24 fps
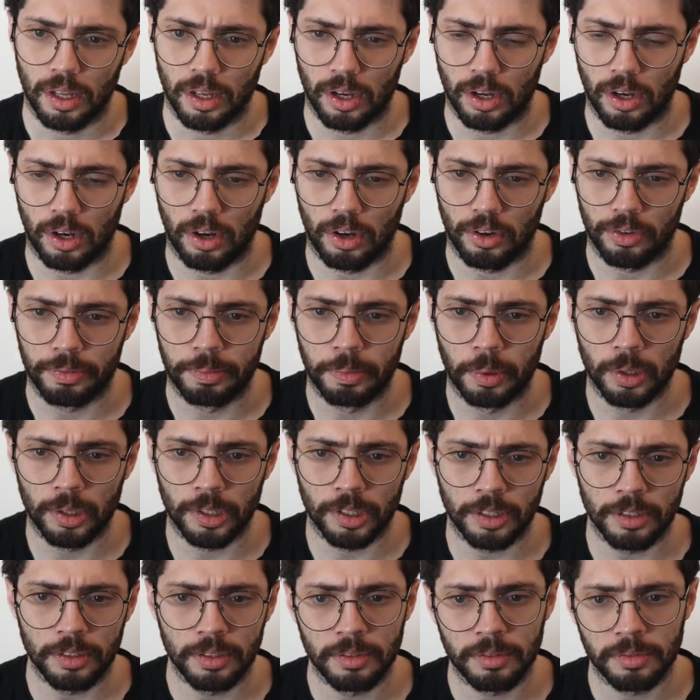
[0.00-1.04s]
of
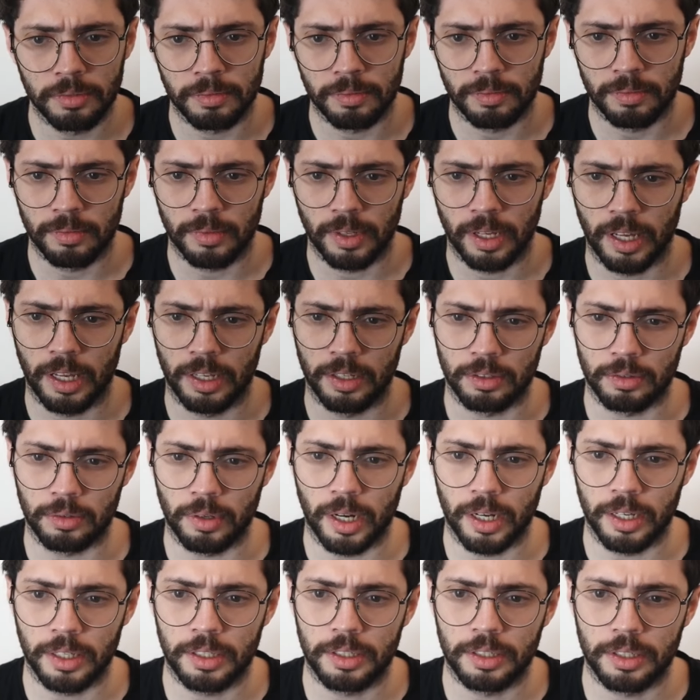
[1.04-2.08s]
boolean and
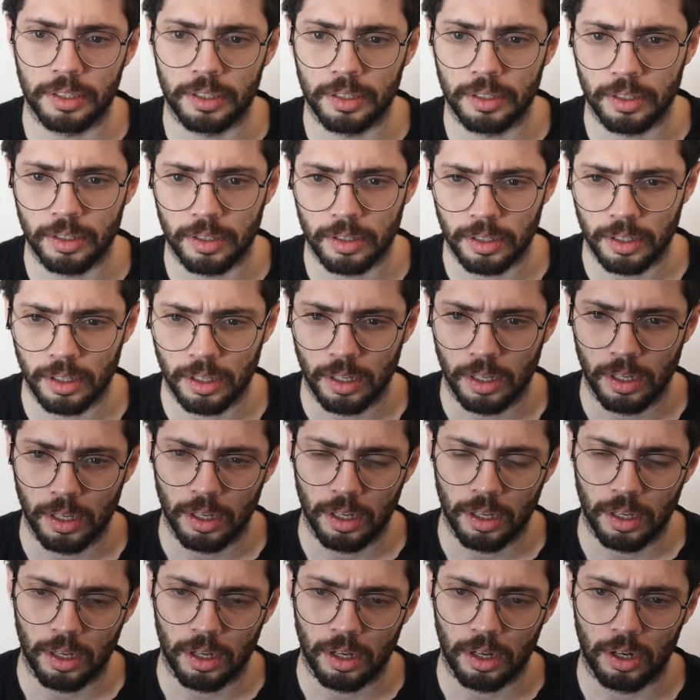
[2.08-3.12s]
right
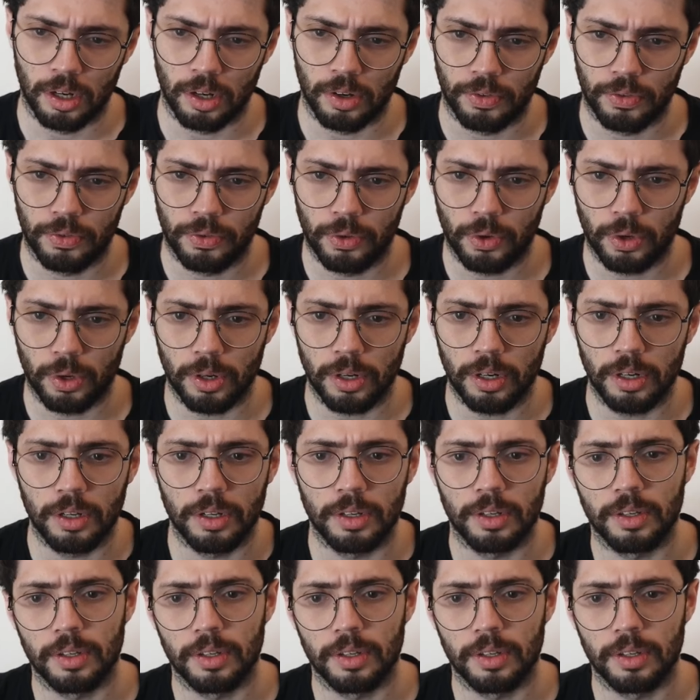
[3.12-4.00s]
of for,